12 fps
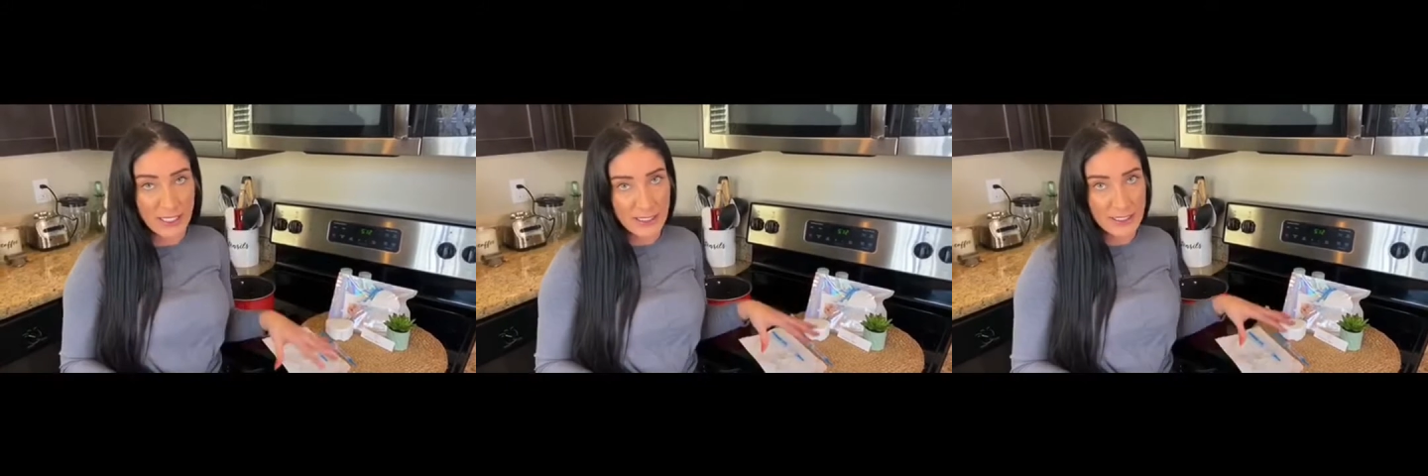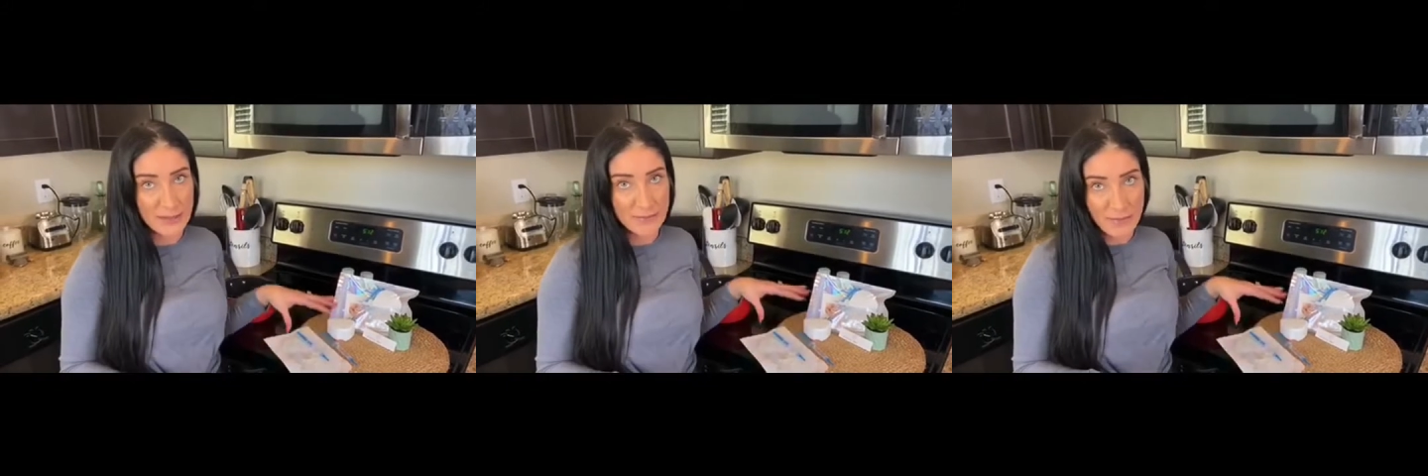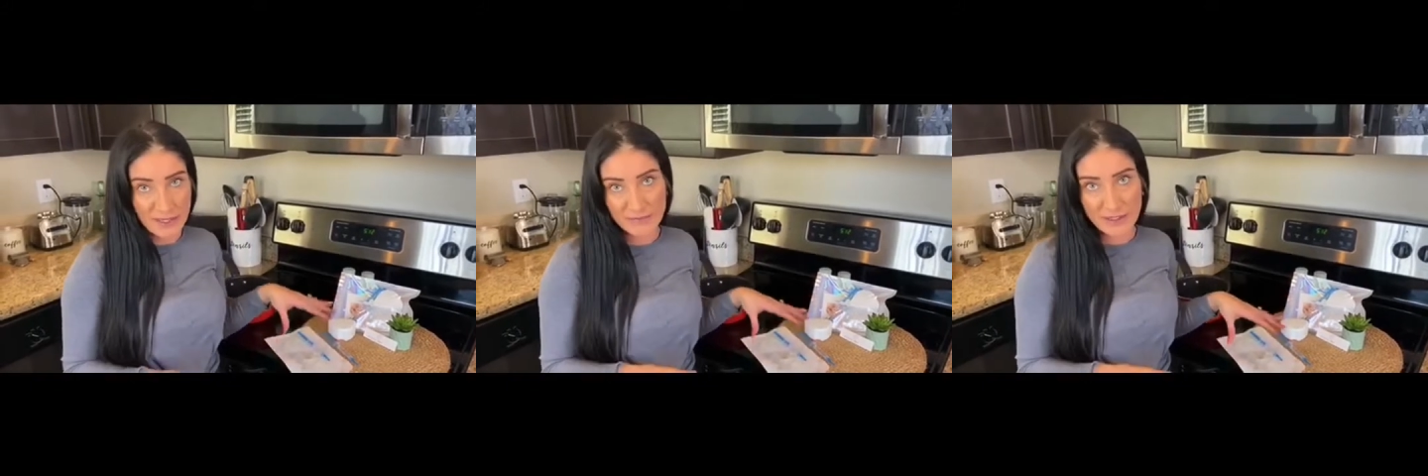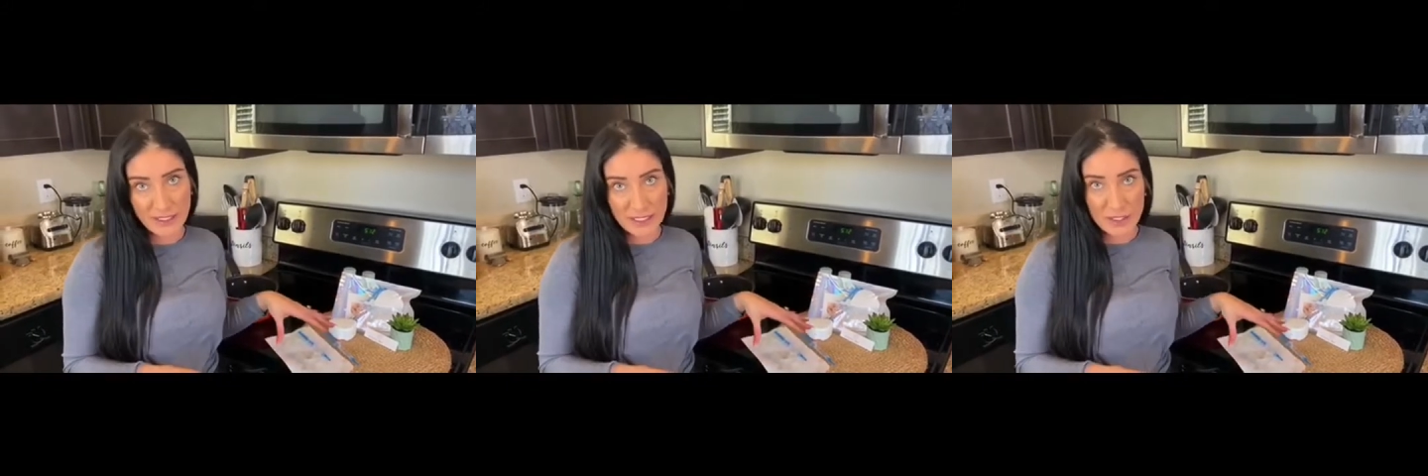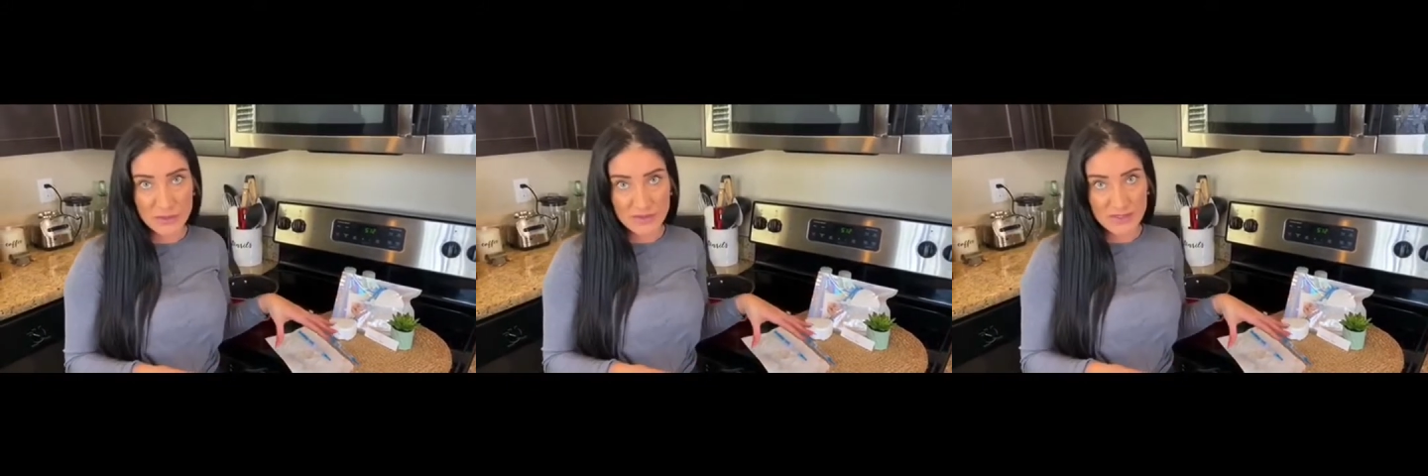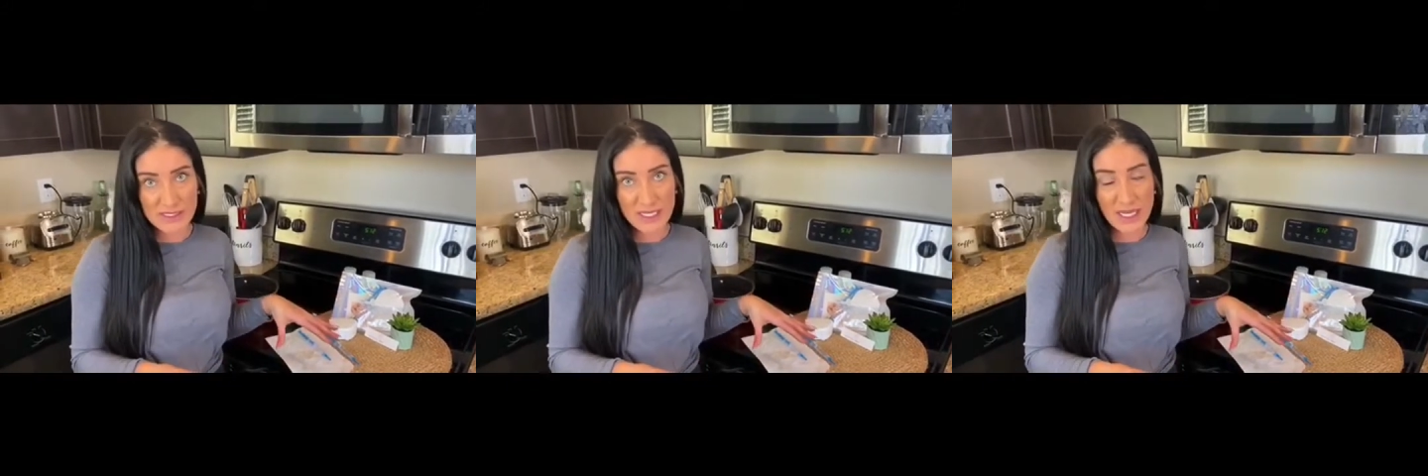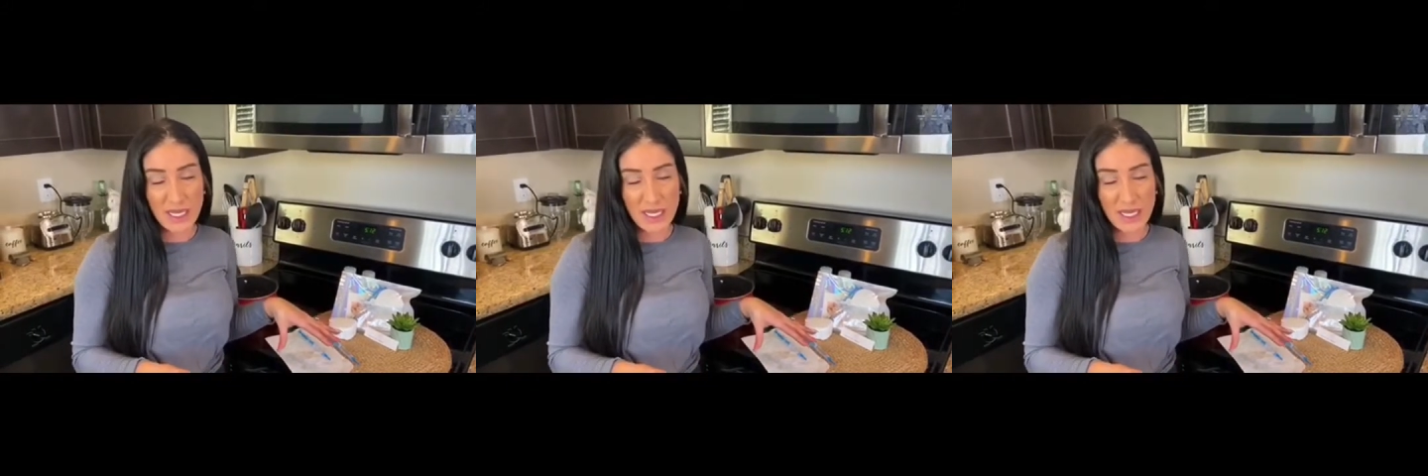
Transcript: my video today,